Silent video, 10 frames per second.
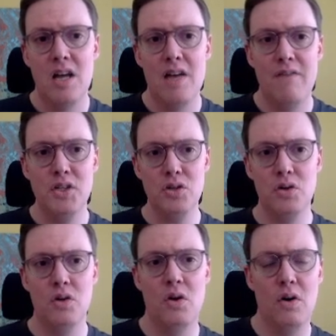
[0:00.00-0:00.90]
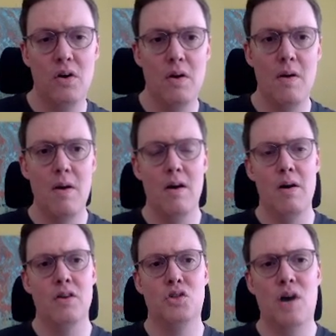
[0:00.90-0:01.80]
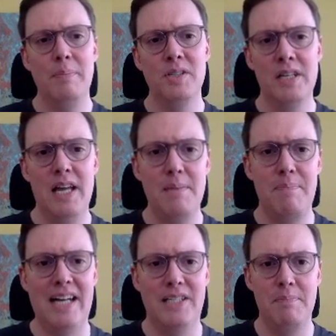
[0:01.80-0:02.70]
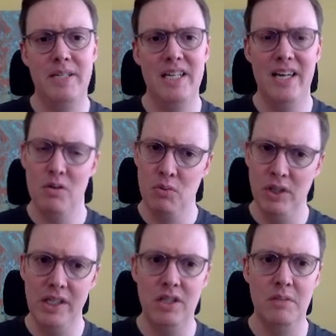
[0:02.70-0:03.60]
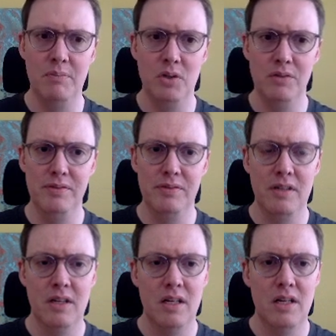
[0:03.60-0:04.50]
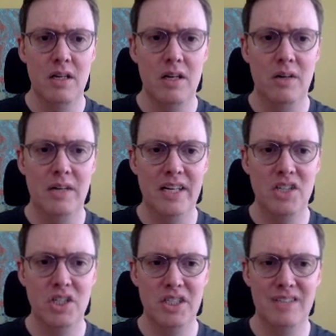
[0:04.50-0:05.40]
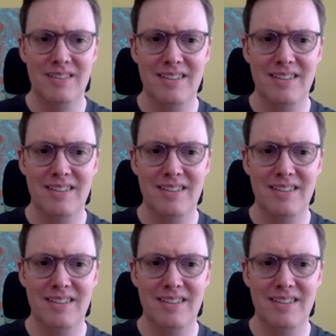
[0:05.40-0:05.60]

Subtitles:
Fischer drops the knight back to b8. Really good move. Okay, just